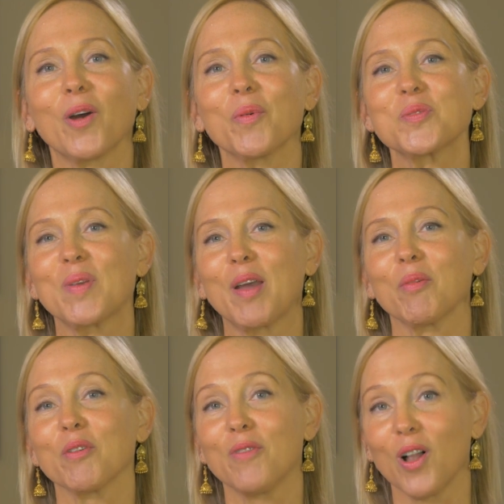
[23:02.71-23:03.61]
not always be
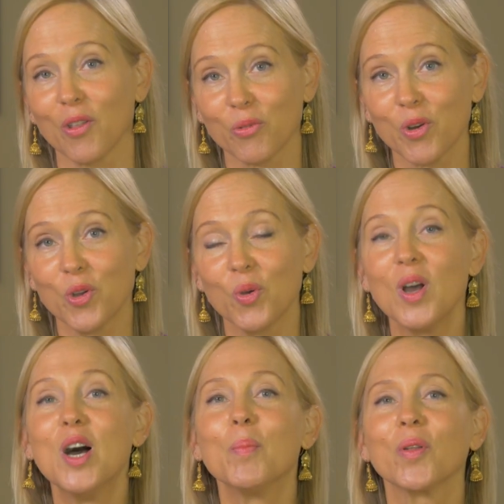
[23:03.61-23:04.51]
able to follow
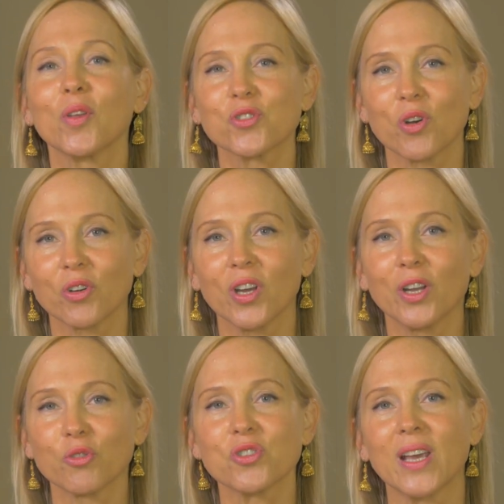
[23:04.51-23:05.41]
through, but they'll start to
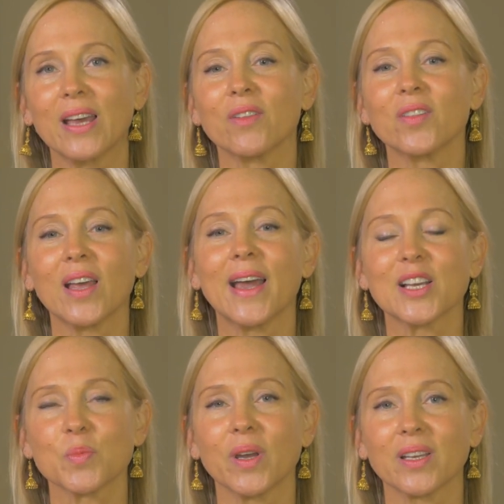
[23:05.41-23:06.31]
understand that the
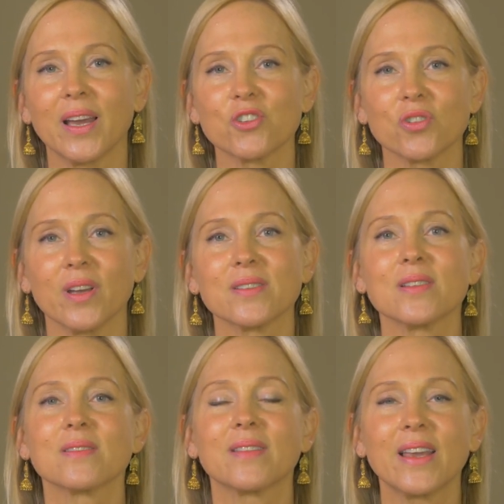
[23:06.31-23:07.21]
expectation
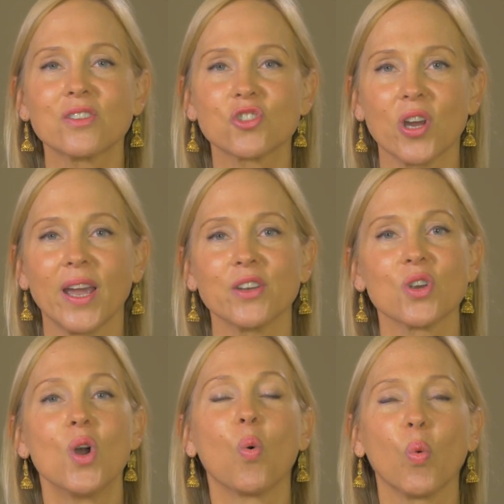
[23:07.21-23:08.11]
is as things
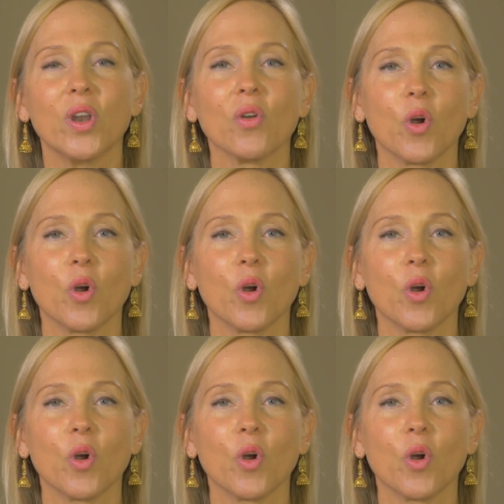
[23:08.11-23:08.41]
change, we